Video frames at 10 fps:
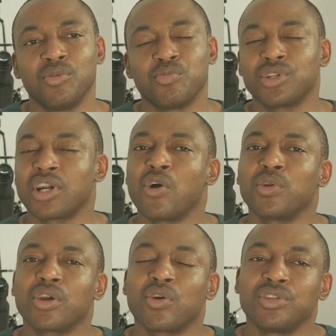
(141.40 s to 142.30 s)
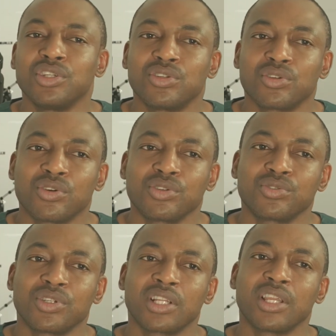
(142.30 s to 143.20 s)
But there are other conditions
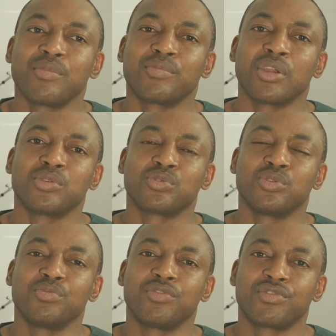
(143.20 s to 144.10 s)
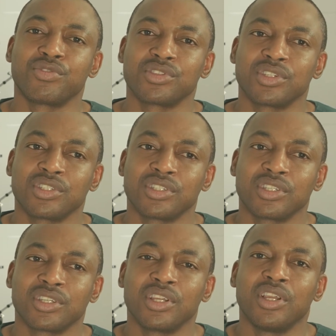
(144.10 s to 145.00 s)
also that embryos could be frozen
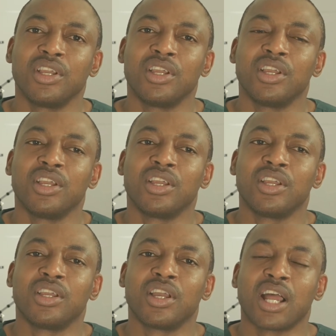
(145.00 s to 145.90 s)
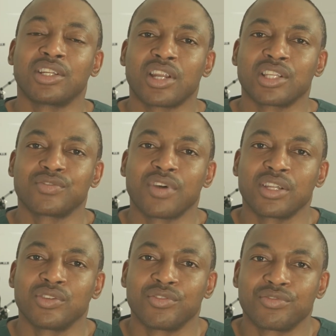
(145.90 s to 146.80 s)
and
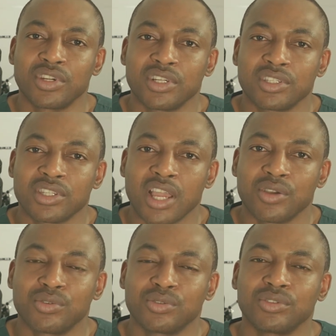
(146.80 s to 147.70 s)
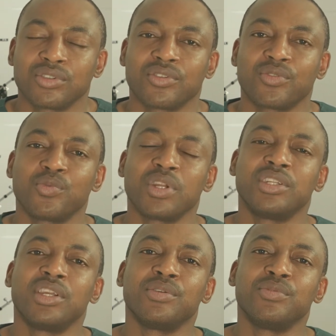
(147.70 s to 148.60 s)
transferred on a fresher cycle when
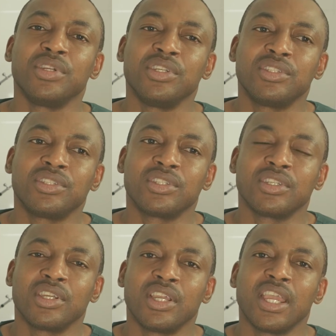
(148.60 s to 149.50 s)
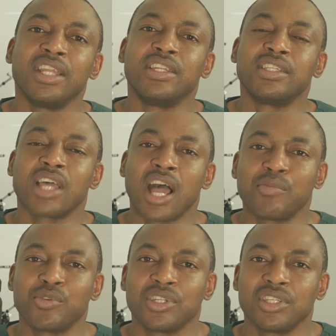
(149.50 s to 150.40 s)
there is a
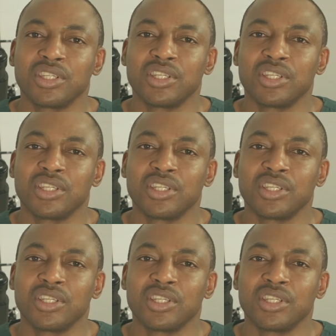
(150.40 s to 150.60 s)
disharmony